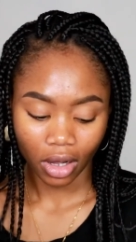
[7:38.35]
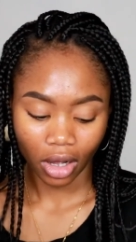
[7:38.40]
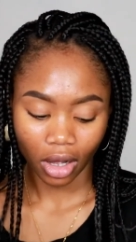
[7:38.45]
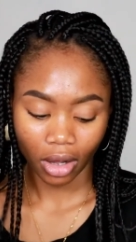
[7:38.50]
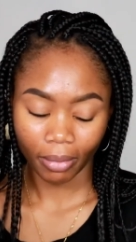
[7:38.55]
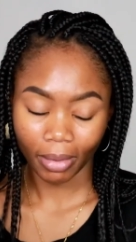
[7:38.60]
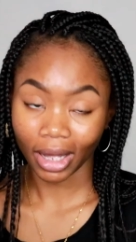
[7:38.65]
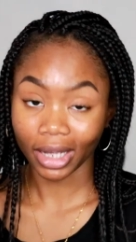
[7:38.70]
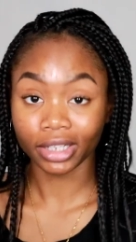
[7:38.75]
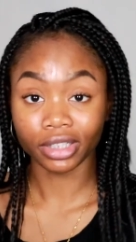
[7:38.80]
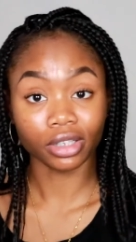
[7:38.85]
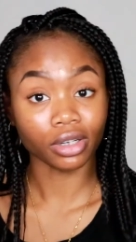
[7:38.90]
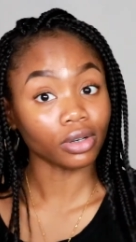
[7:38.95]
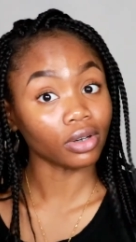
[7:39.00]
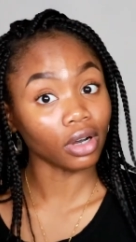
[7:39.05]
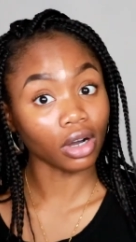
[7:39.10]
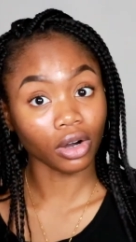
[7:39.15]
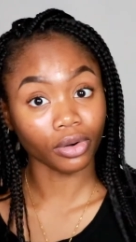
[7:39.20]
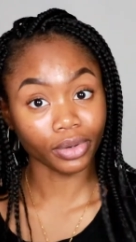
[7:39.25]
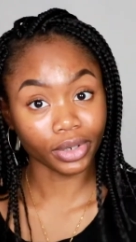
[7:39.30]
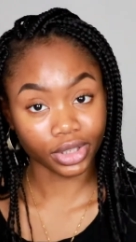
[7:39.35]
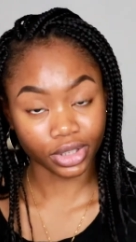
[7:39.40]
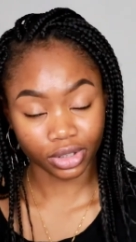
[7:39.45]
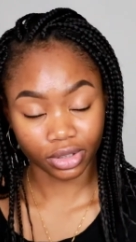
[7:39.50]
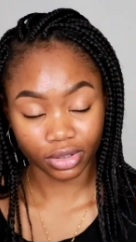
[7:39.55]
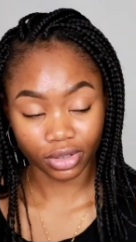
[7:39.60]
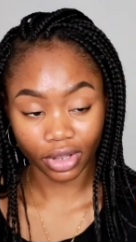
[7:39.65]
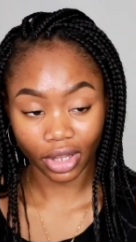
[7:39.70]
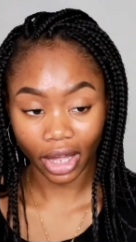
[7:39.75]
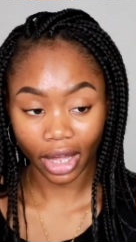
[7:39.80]
I don't always
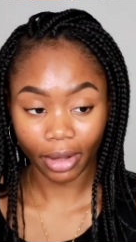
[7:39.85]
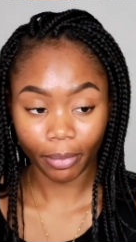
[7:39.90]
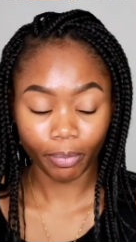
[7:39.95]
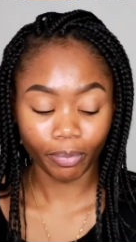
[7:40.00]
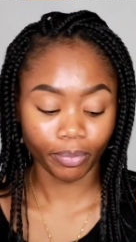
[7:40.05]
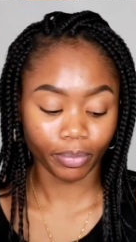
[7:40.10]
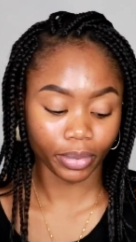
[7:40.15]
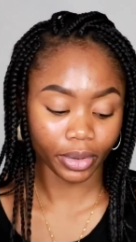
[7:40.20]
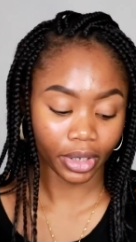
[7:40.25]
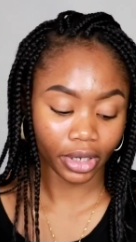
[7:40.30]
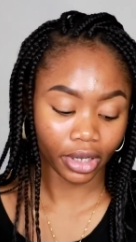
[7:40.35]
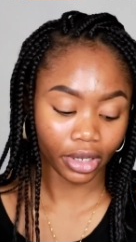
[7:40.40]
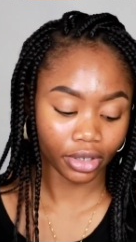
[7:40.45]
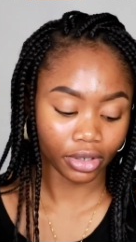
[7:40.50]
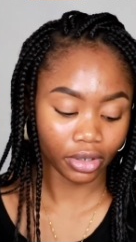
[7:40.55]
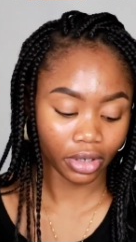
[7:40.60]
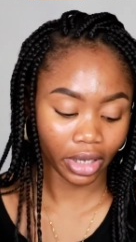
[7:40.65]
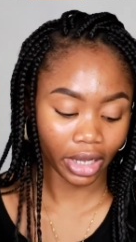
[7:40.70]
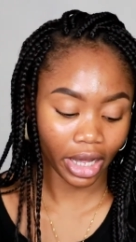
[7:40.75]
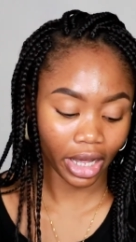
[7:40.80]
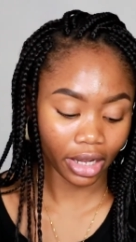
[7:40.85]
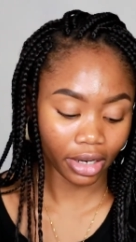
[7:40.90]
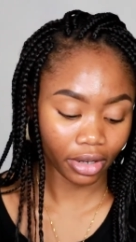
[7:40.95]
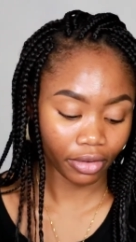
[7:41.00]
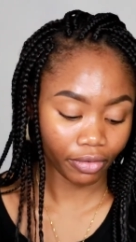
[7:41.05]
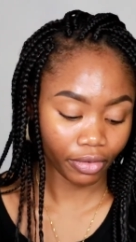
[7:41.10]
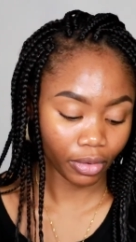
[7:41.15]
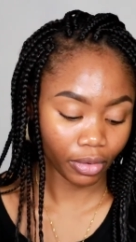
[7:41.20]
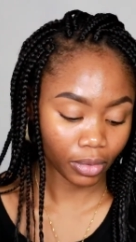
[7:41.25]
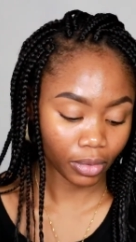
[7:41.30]
do that, but you can
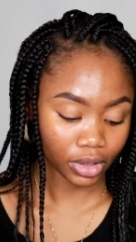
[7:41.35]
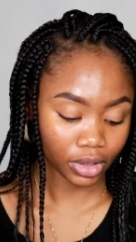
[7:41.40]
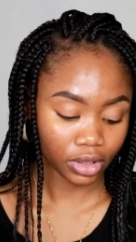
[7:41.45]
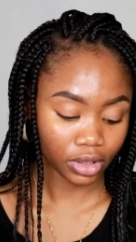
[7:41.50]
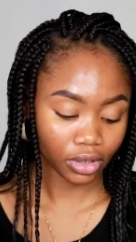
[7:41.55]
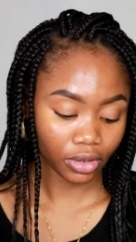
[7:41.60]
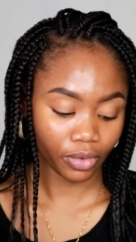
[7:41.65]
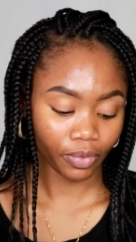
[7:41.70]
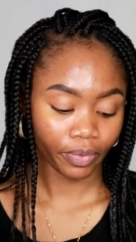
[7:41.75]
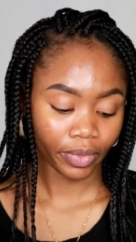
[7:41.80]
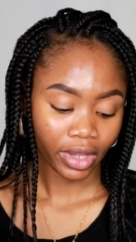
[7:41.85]
if you want to.